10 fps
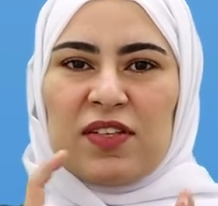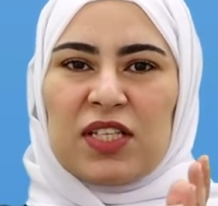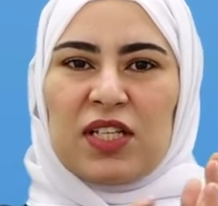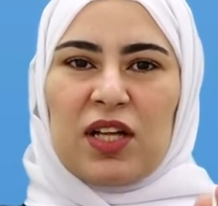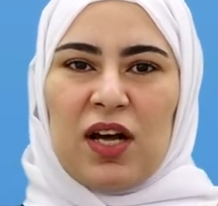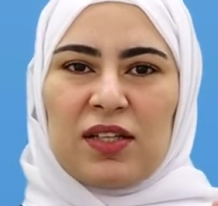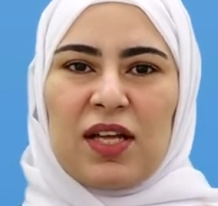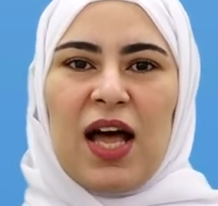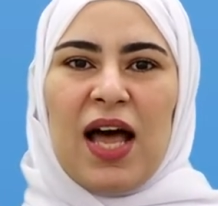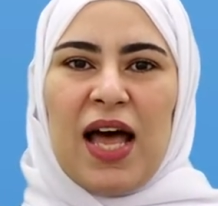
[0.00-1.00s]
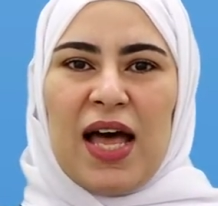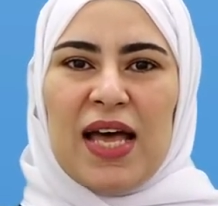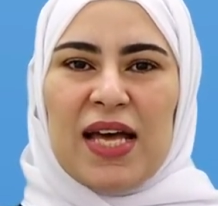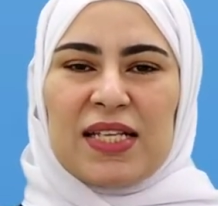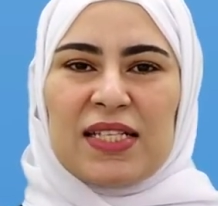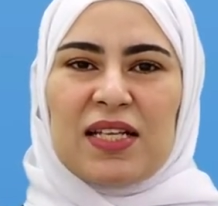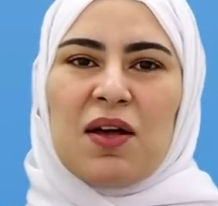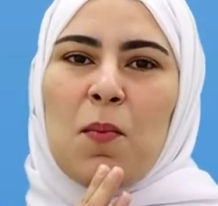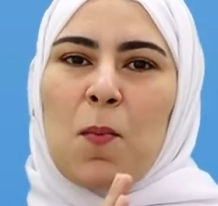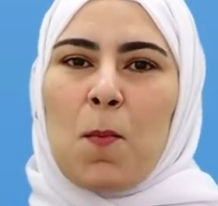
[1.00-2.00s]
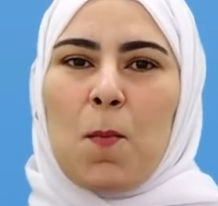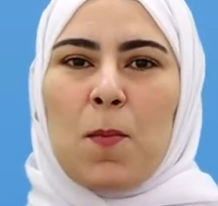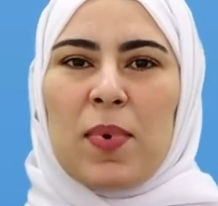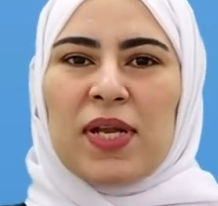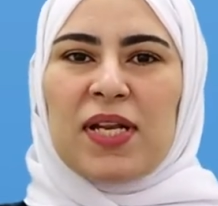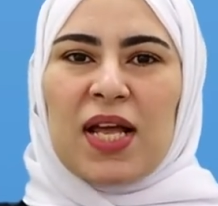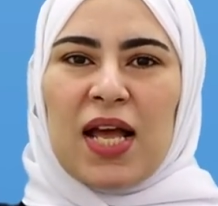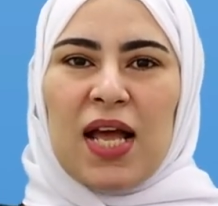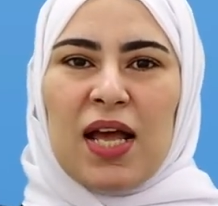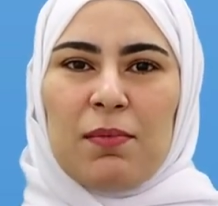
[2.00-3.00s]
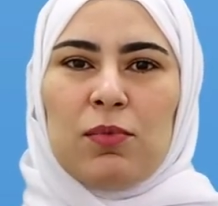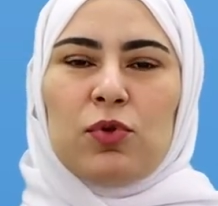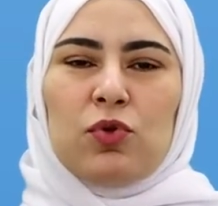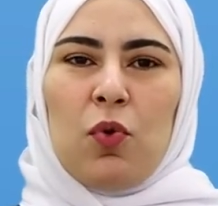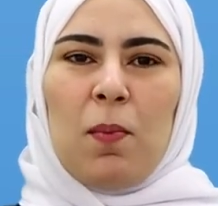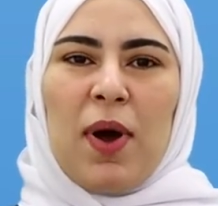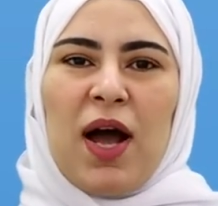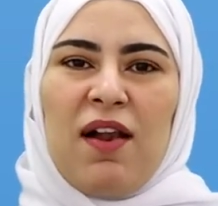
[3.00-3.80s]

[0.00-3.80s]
and the verb that refers to the ability is drive.